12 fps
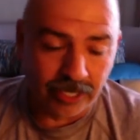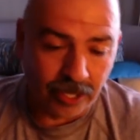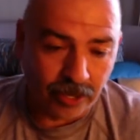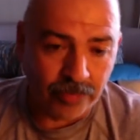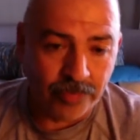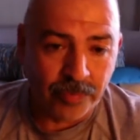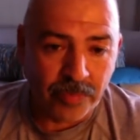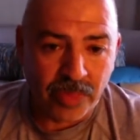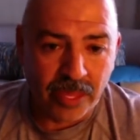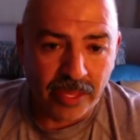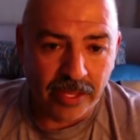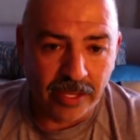So,
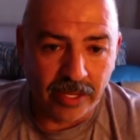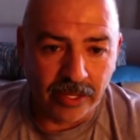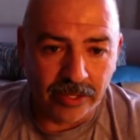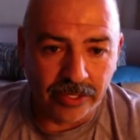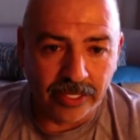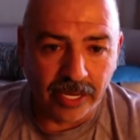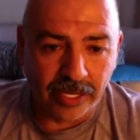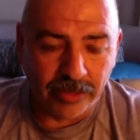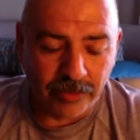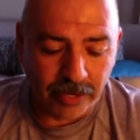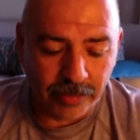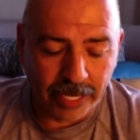you know, you
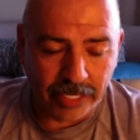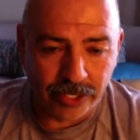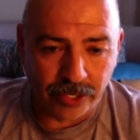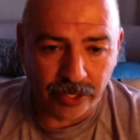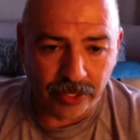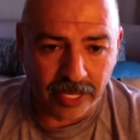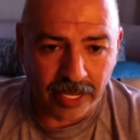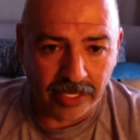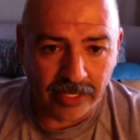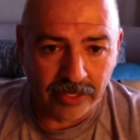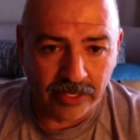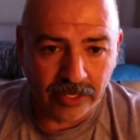kind of want to make sure
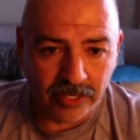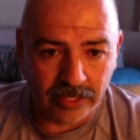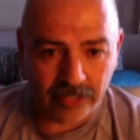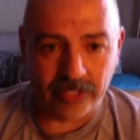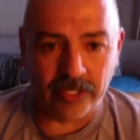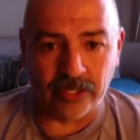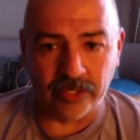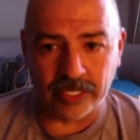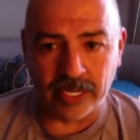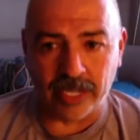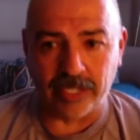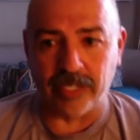that, you know,
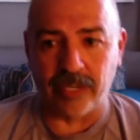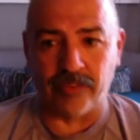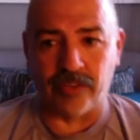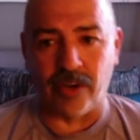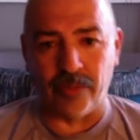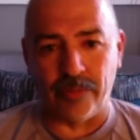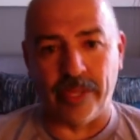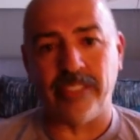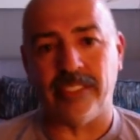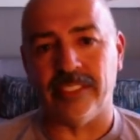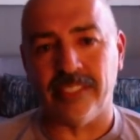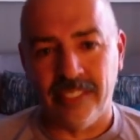you kind of cover all
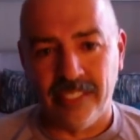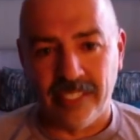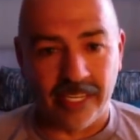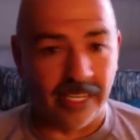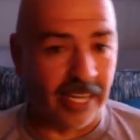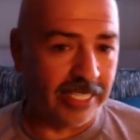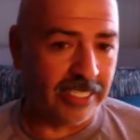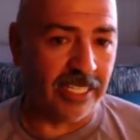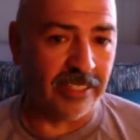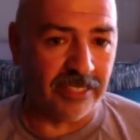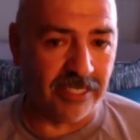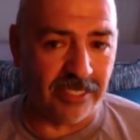bases. And like
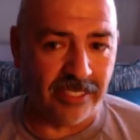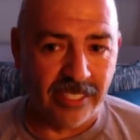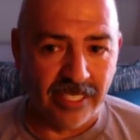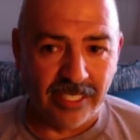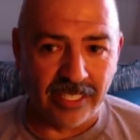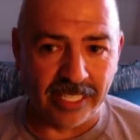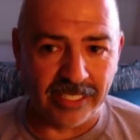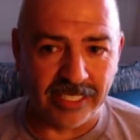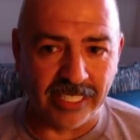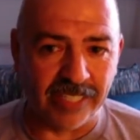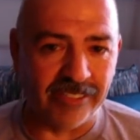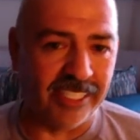
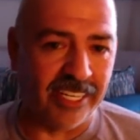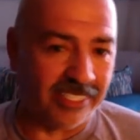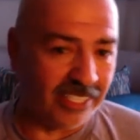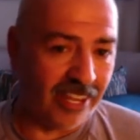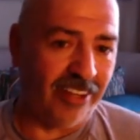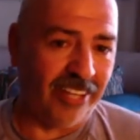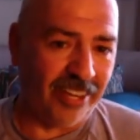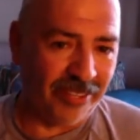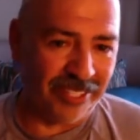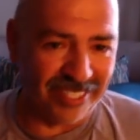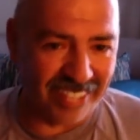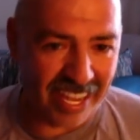Steve says, I'll
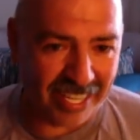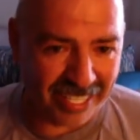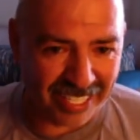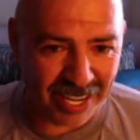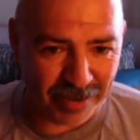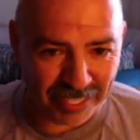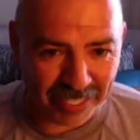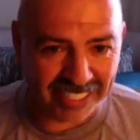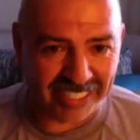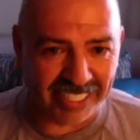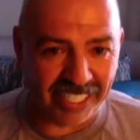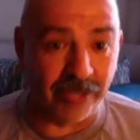never do that again
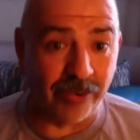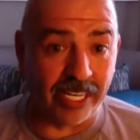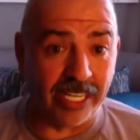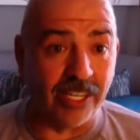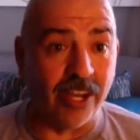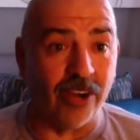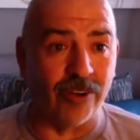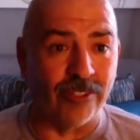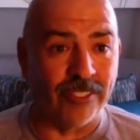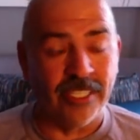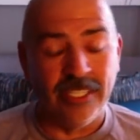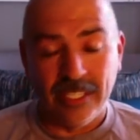because he already
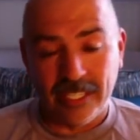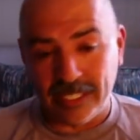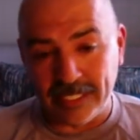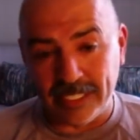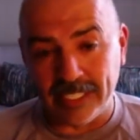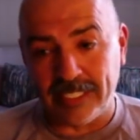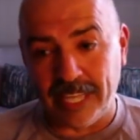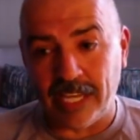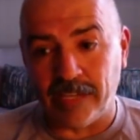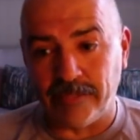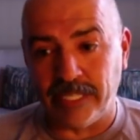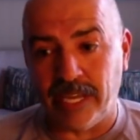knows it did
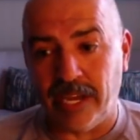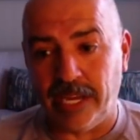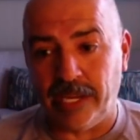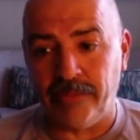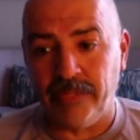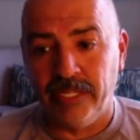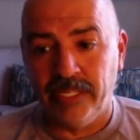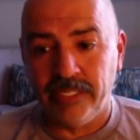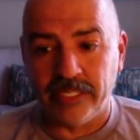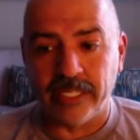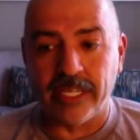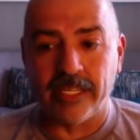take him time
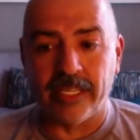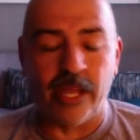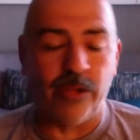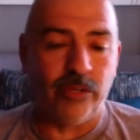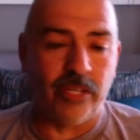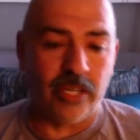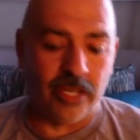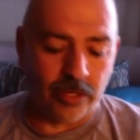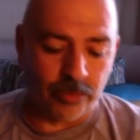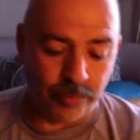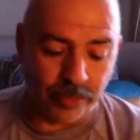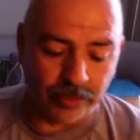to get that
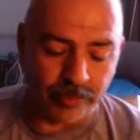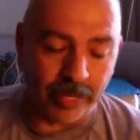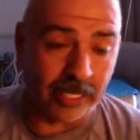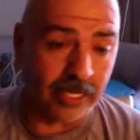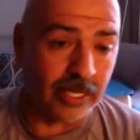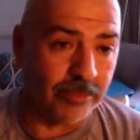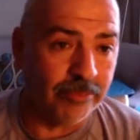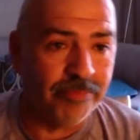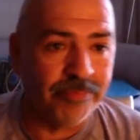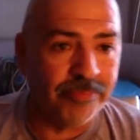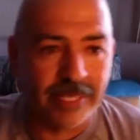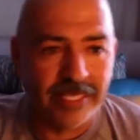built back up.
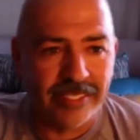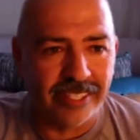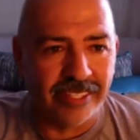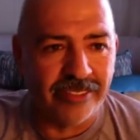So.